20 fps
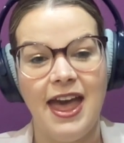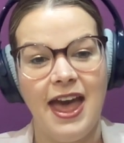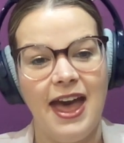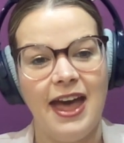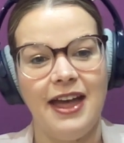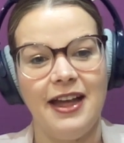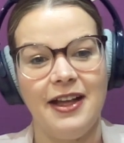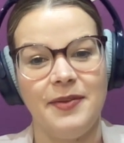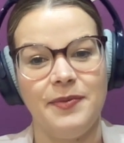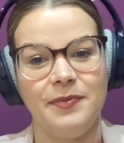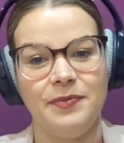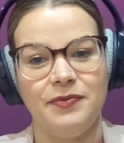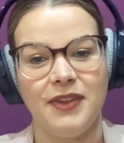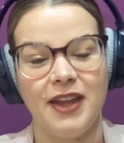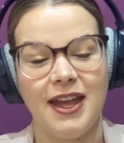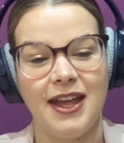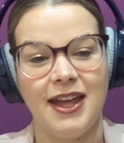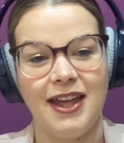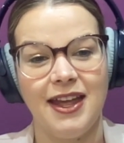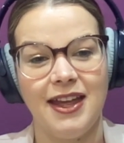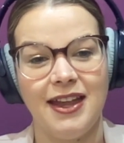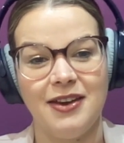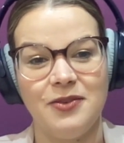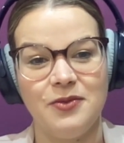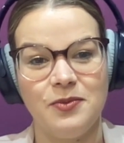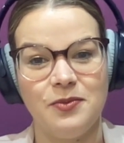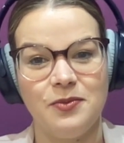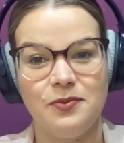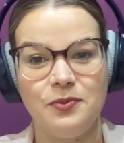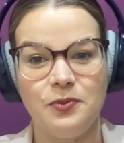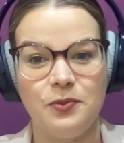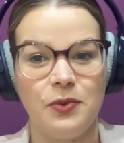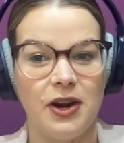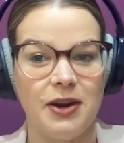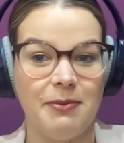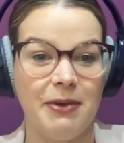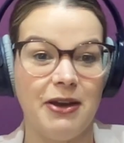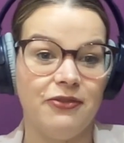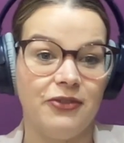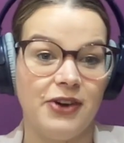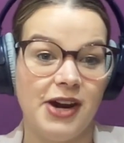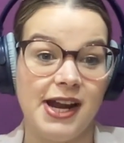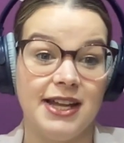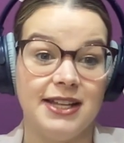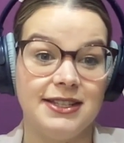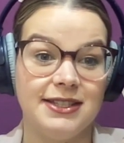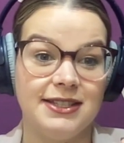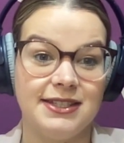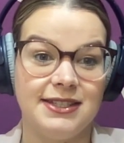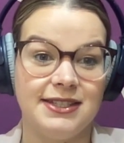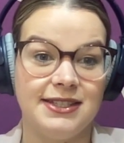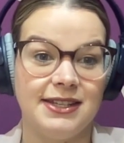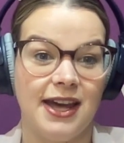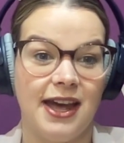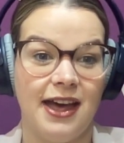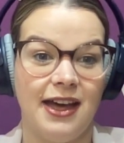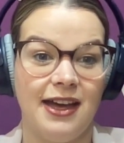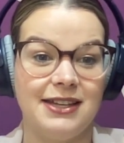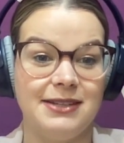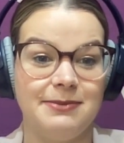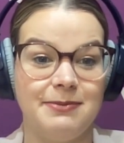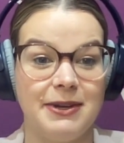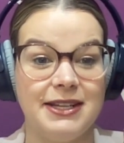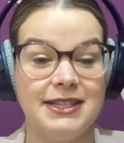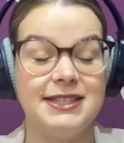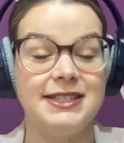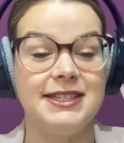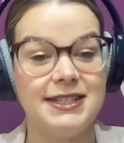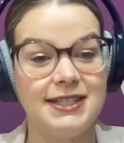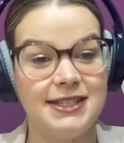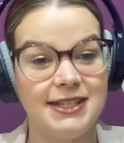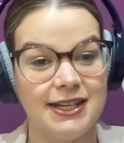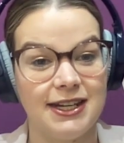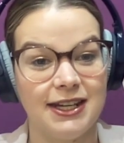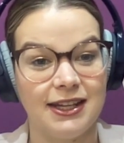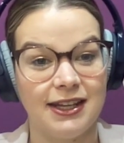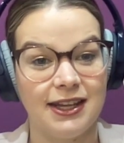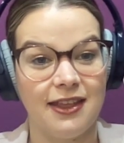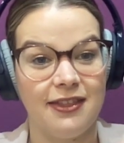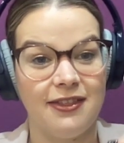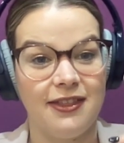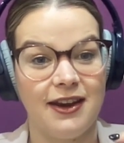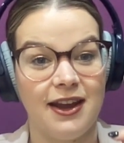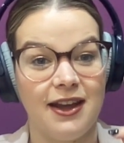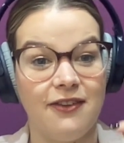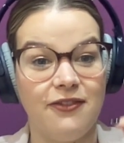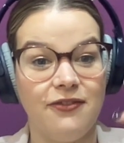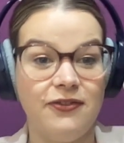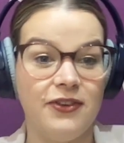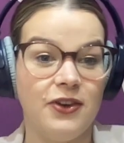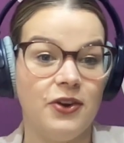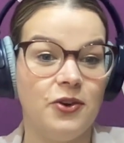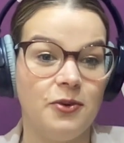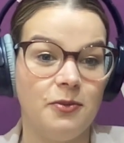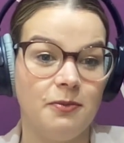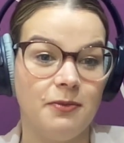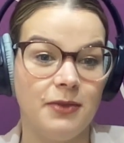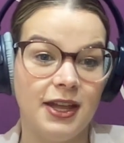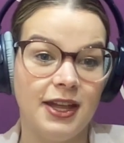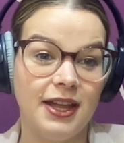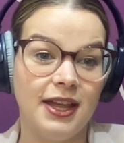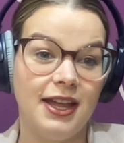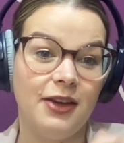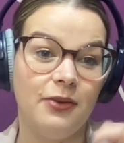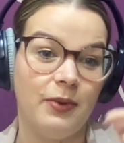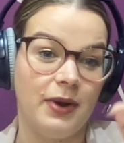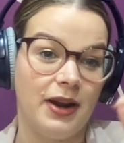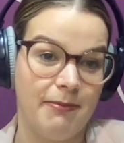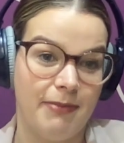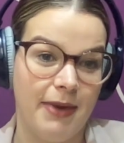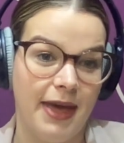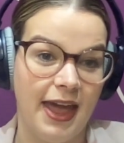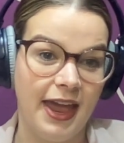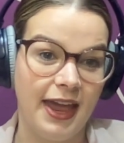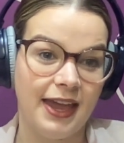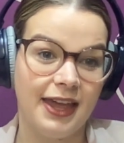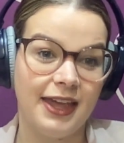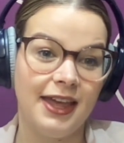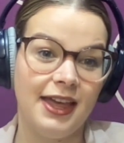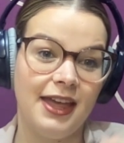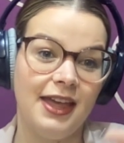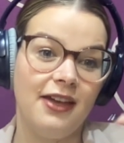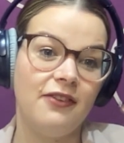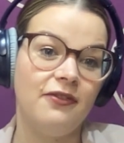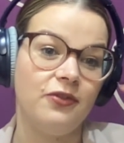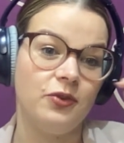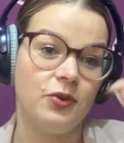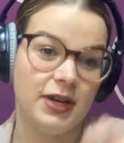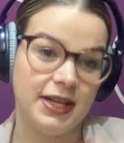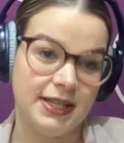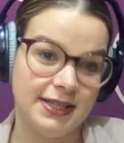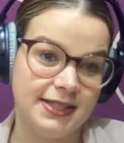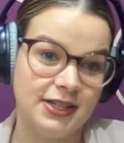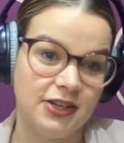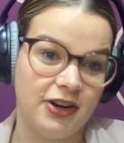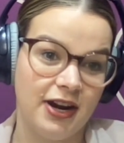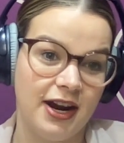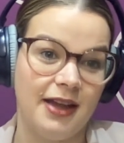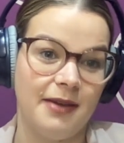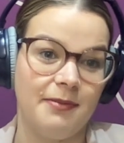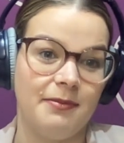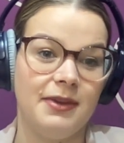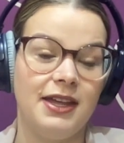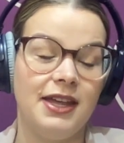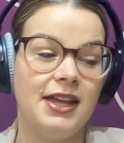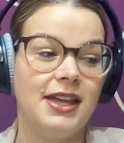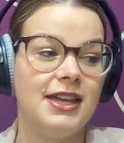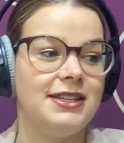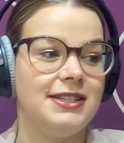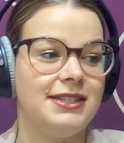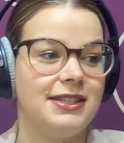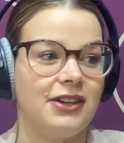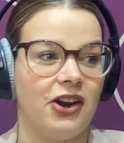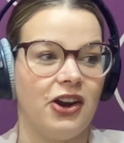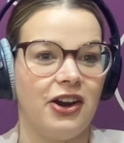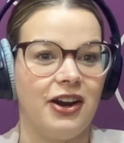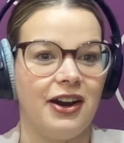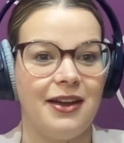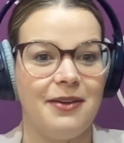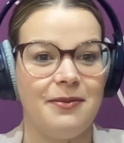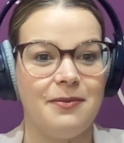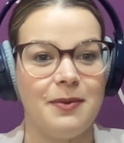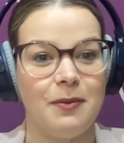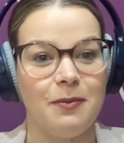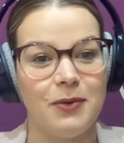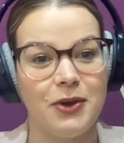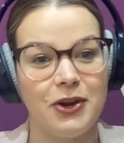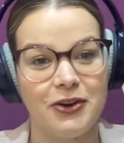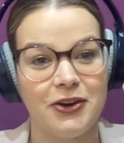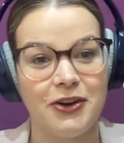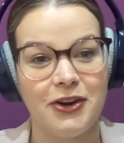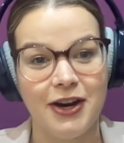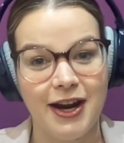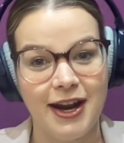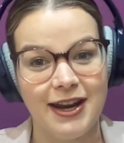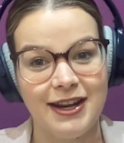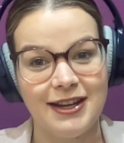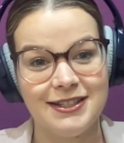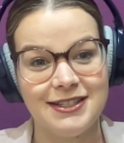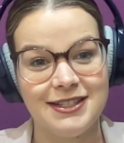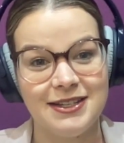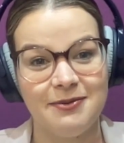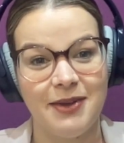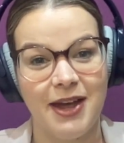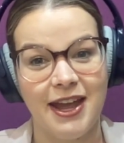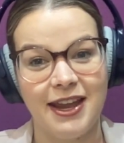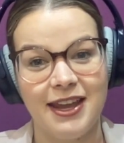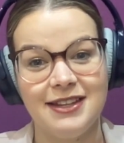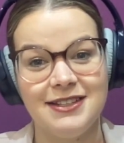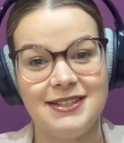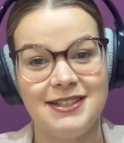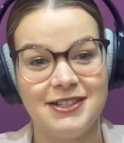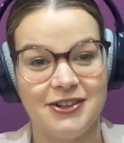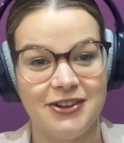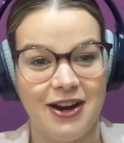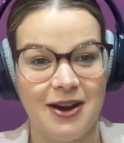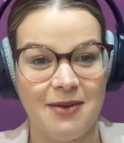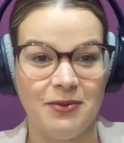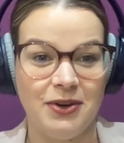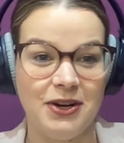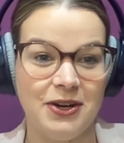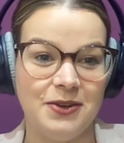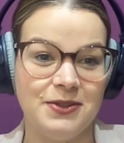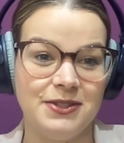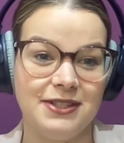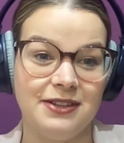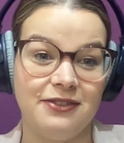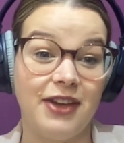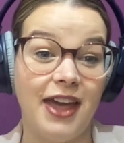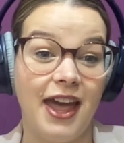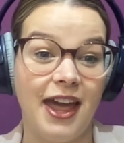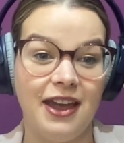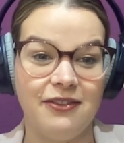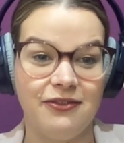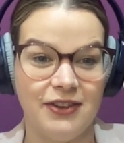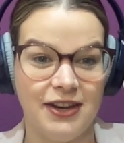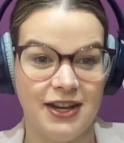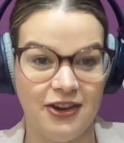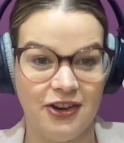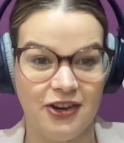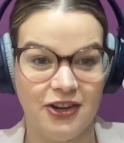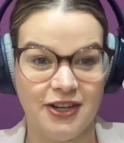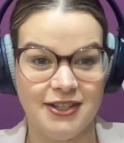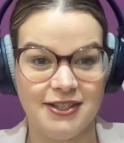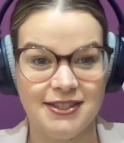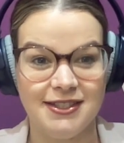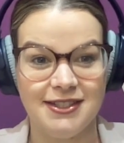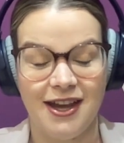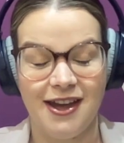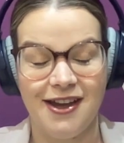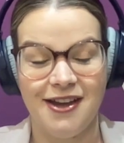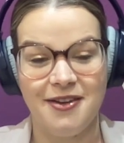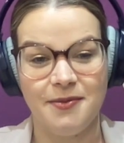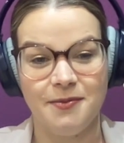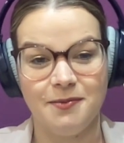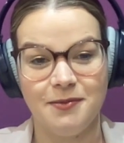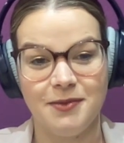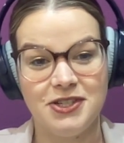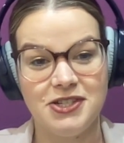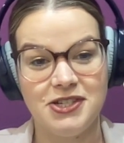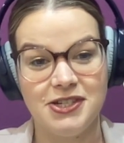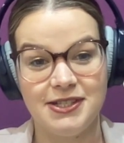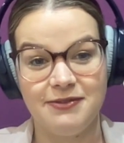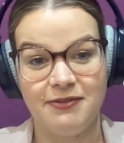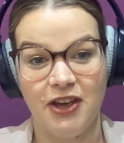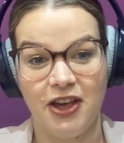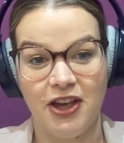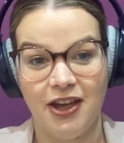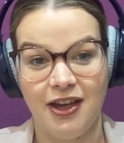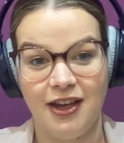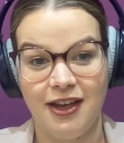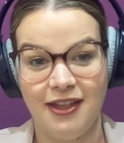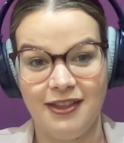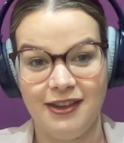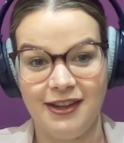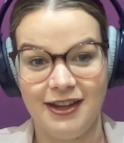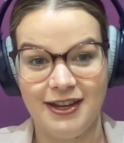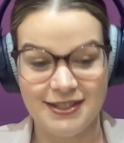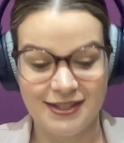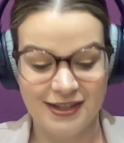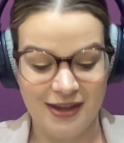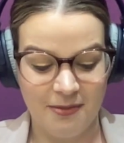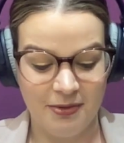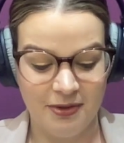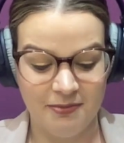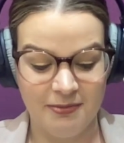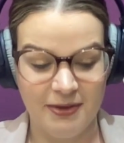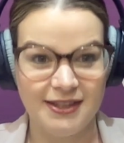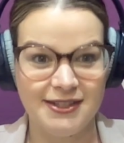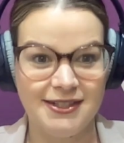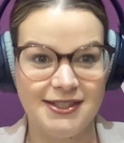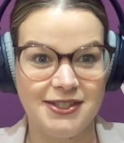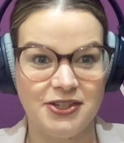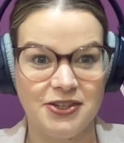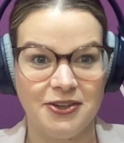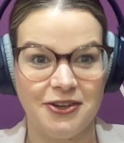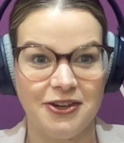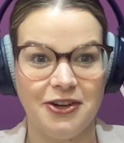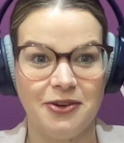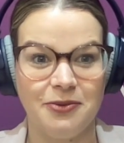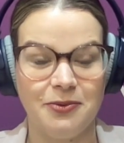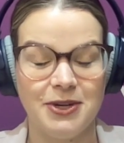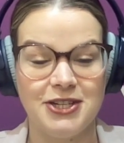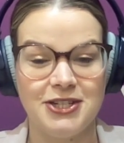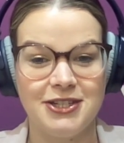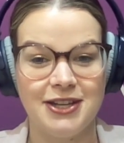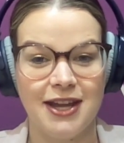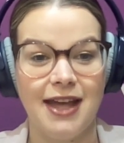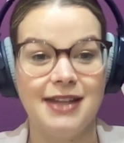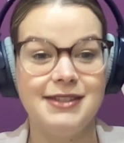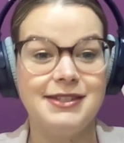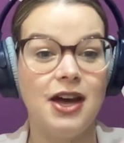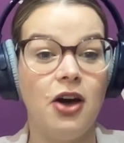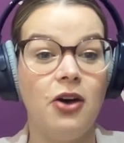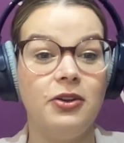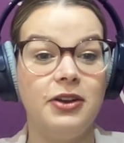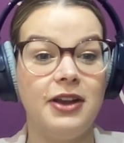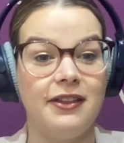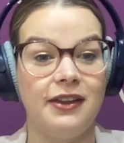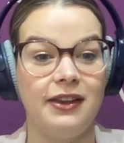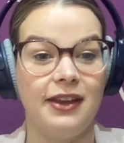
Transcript: And one of my friends has been insisting that I film when I bake for Instagram. So I've been creating some like Instagram reels of cake videos just for her the last couple of months too, which adds a whole nother